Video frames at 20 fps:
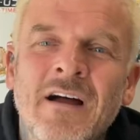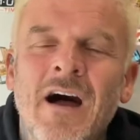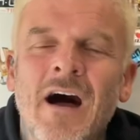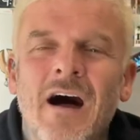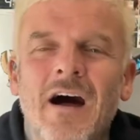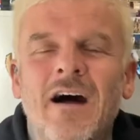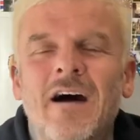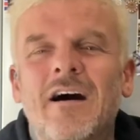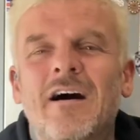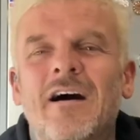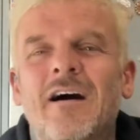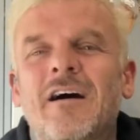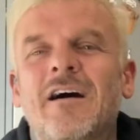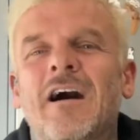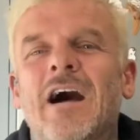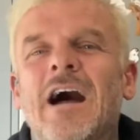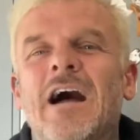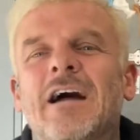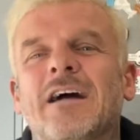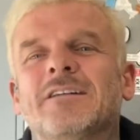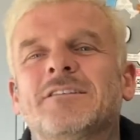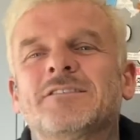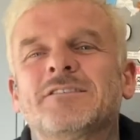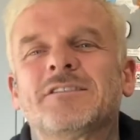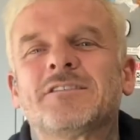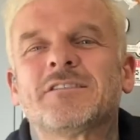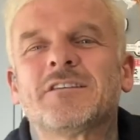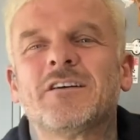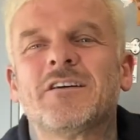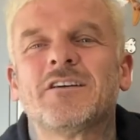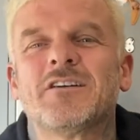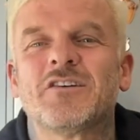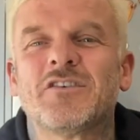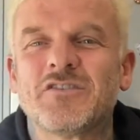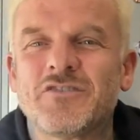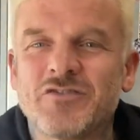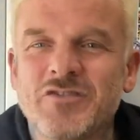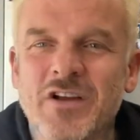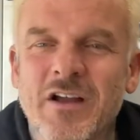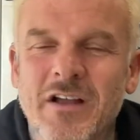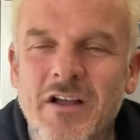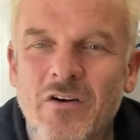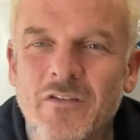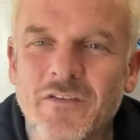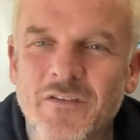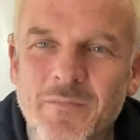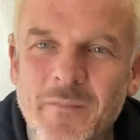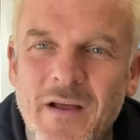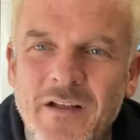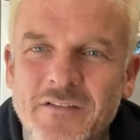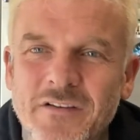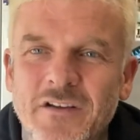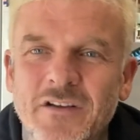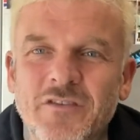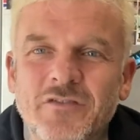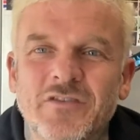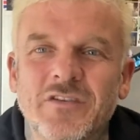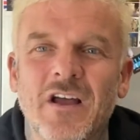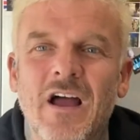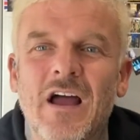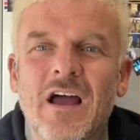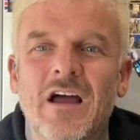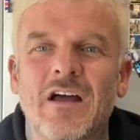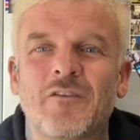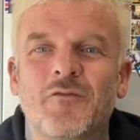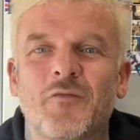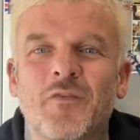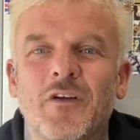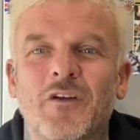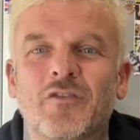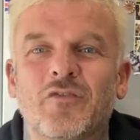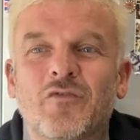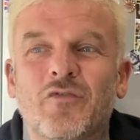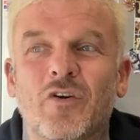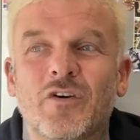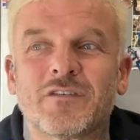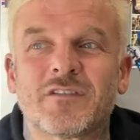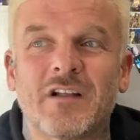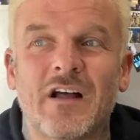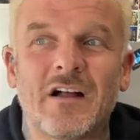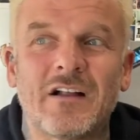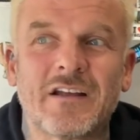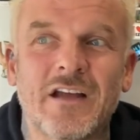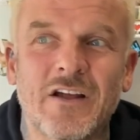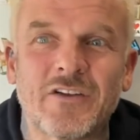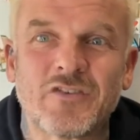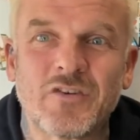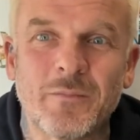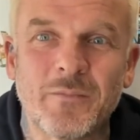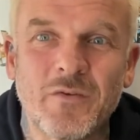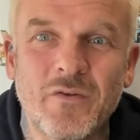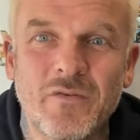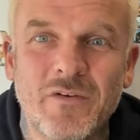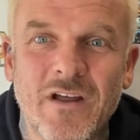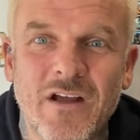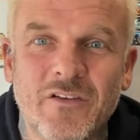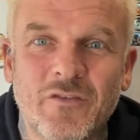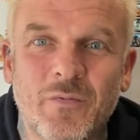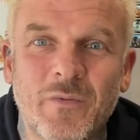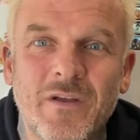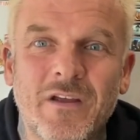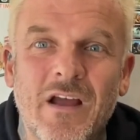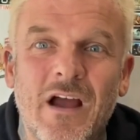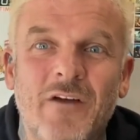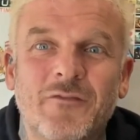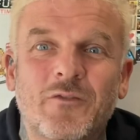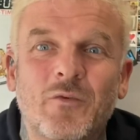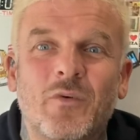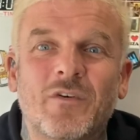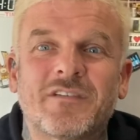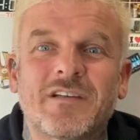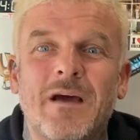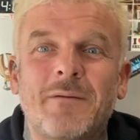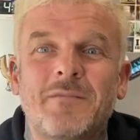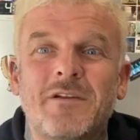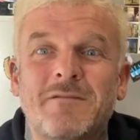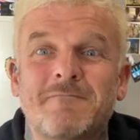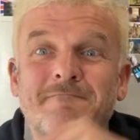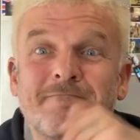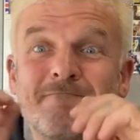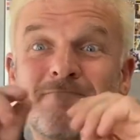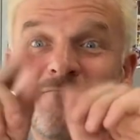And check out this message. And fingers crossed, I'll catch up with you next week after what's happening.